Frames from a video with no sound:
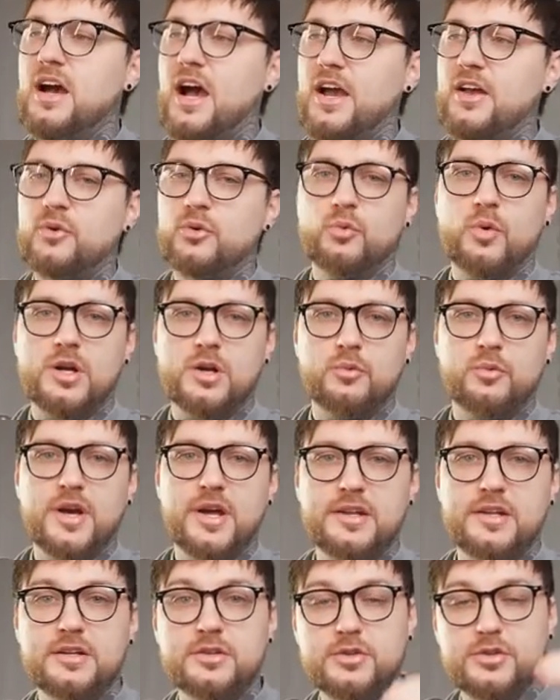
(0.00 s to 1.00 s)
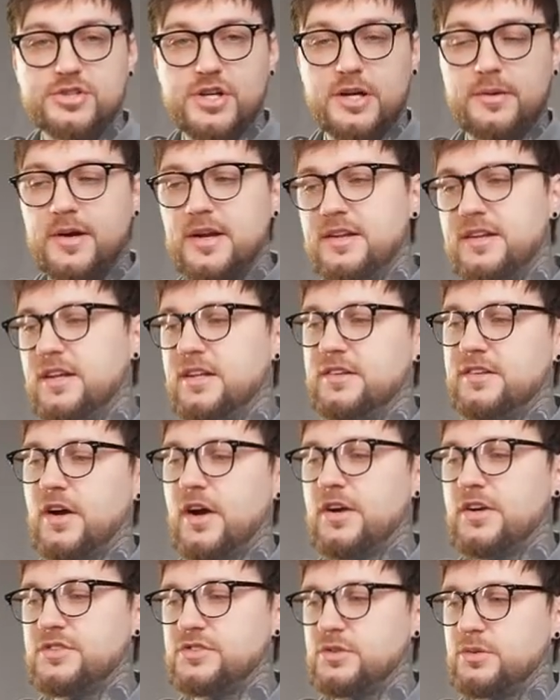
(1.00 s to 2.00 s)
I don't want to wait to generate the
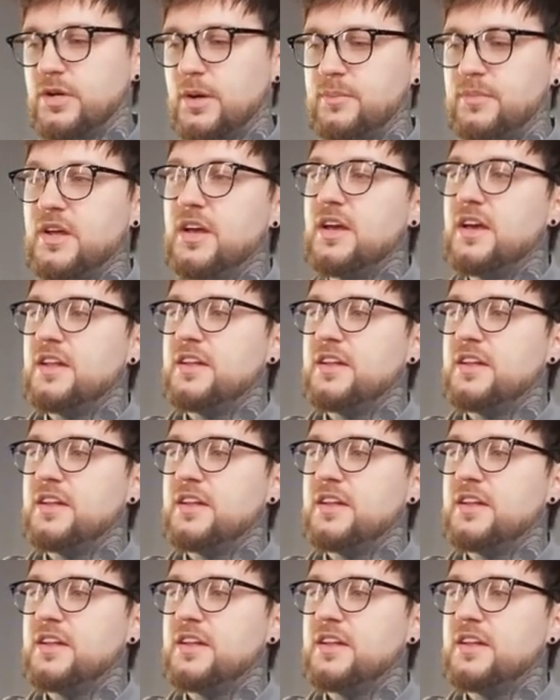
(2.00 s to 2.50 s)
entire script.